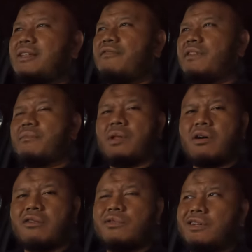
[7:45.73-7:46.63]
feel a bit
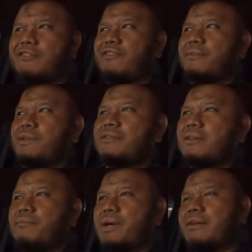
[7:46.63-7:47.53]
awkward, they feel a bit
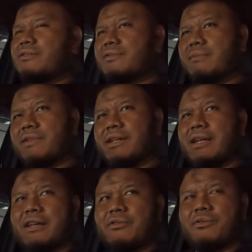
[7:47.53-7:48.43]
embarrassed or something
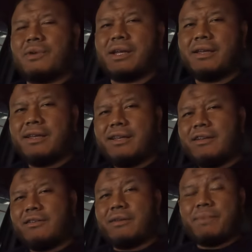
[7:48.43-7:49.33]
like that. I don't know why,
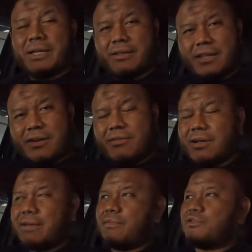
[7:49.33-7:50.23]
right? But
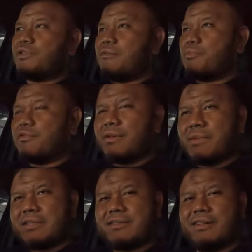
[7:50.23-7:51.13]
now I'm also improving
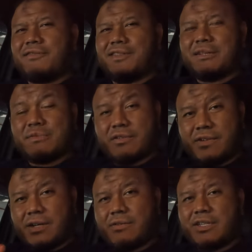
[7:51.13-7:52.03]
myself in terms of
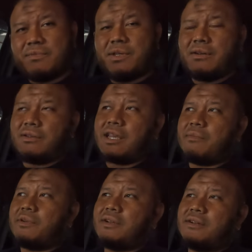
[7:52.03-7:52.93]
how I speak on
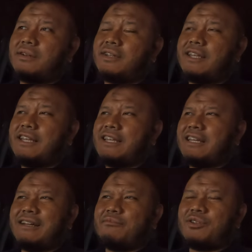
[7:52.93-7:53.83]
camera.
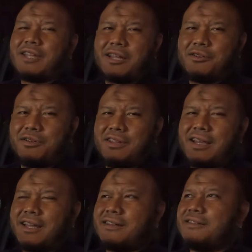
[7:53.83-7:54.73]
I'm not that good
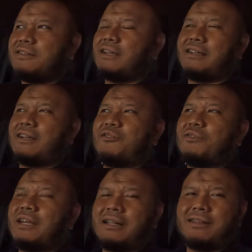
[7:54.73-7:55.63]
yet. I
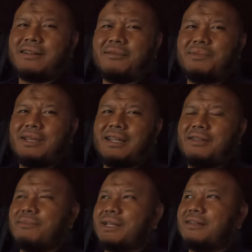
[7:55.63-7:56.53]
don't think I'll be
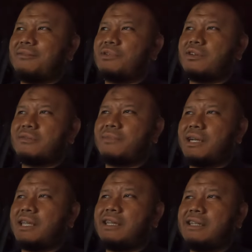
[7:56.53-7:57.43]
any better, because
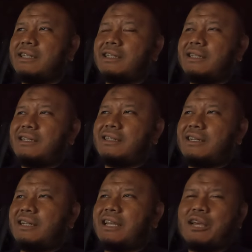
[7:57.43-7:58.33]
my
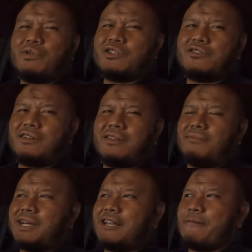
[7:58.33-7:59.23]
language is not
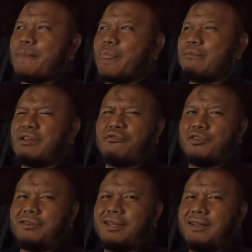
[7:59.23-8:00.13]
my
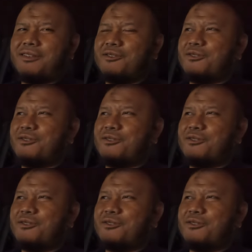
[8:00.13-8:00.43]
forte, you